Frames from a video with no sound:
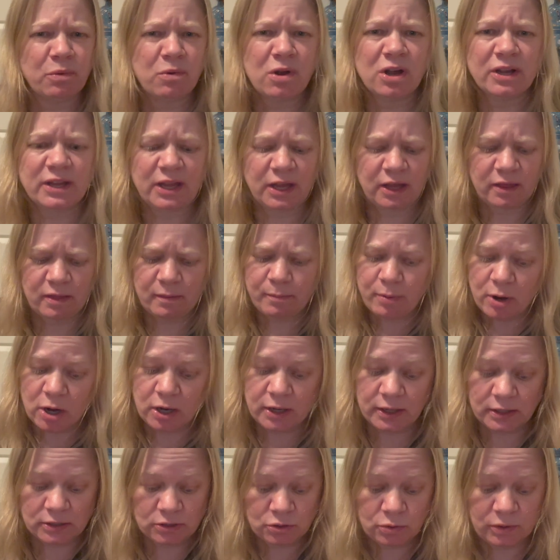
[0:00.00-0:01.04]
walking in the
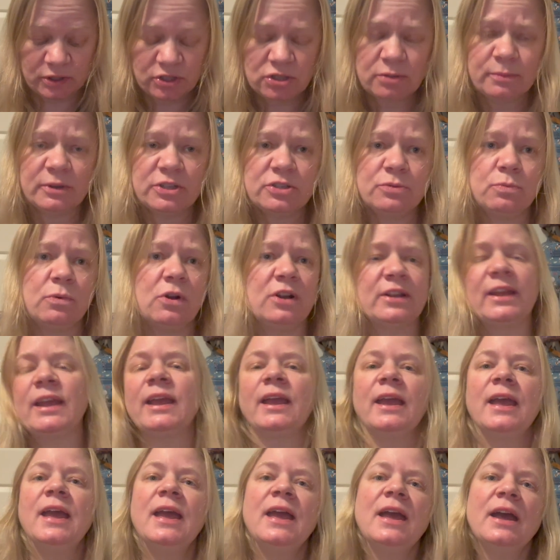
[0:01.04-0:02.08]
park, doing so much walking.